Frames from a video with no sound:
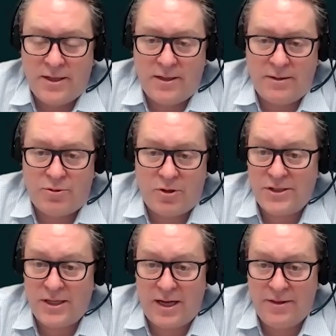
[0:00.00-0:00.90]

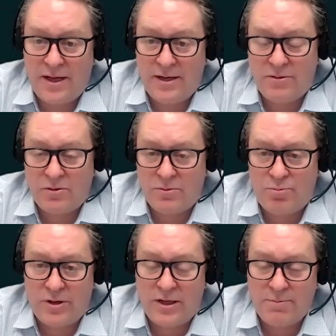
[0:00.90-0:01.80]
project. And then look,
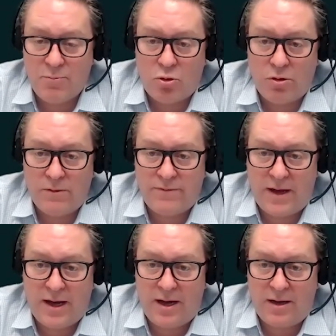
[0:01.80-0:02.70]
bringing more of
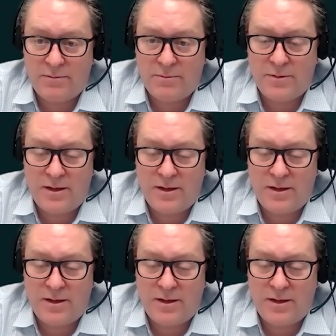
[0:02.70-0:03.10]
our